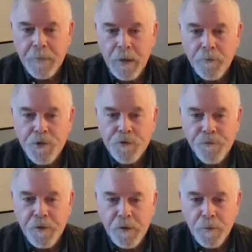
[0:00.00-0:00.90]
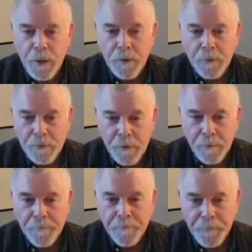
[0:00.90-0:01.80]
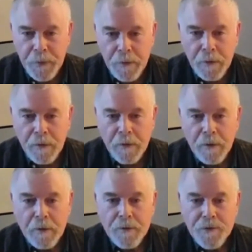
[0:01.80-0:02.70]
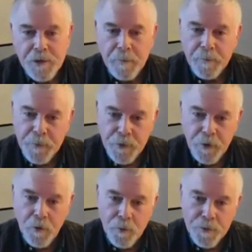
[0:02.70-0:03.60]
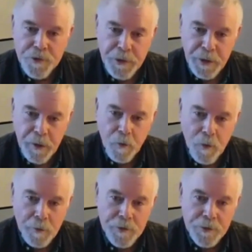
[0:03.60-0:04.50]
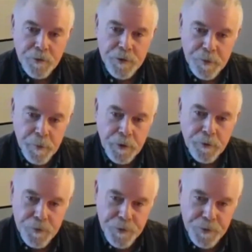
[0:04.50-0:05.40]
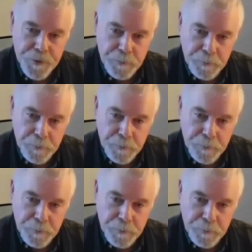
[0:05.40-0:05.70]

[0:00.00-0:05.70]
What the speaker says: How would you feel about some known scam artist or somebody who's